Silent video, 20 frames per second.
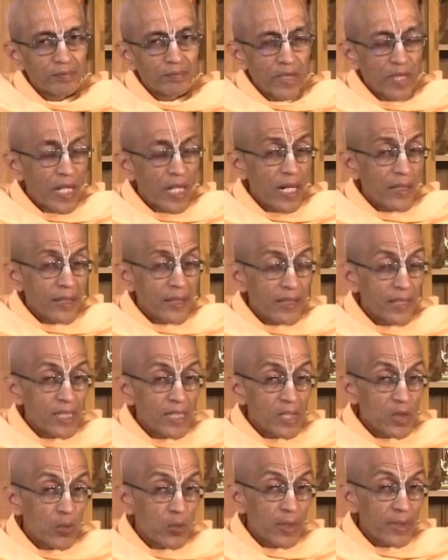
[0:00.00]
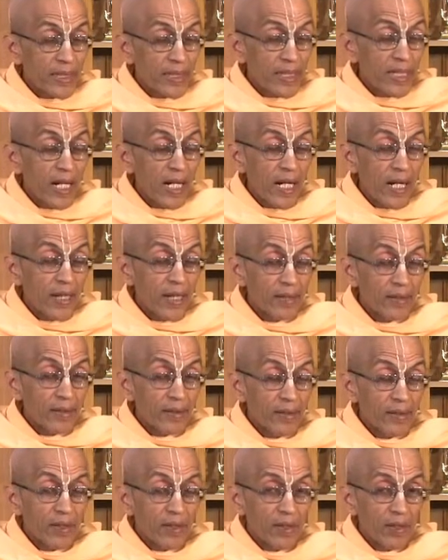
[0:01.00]
we are not against working hard
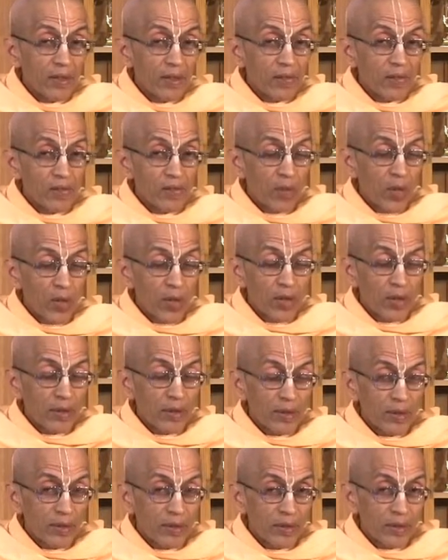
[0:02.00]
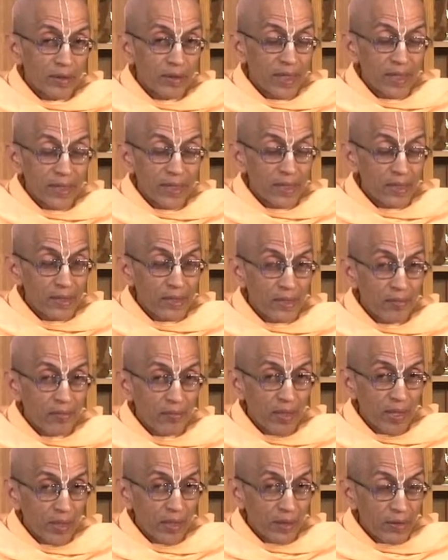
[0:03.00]
for uh, getting
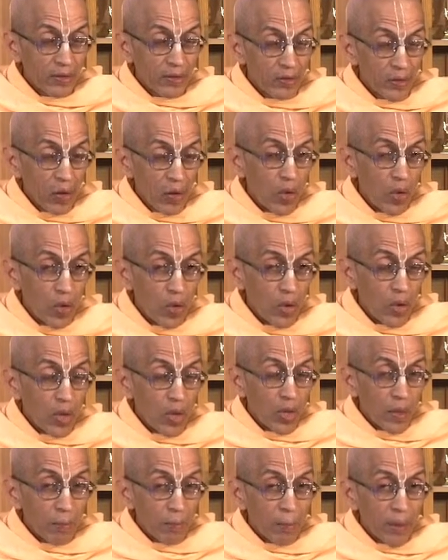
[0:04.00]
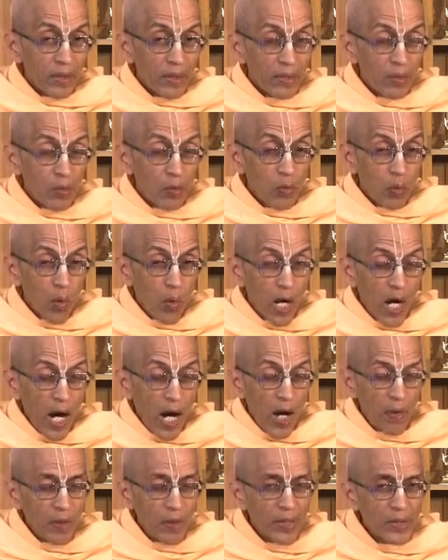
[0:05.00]
some wealth, no. But
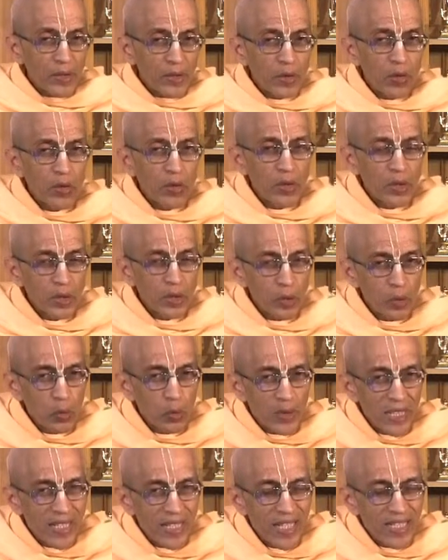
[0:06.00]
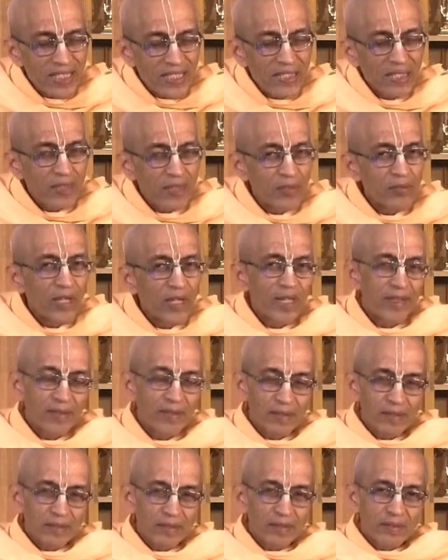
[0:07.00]
how are you going to utilize that
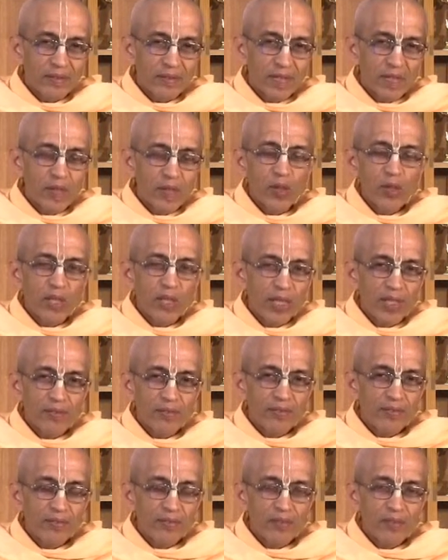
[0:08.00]
wealth in your life?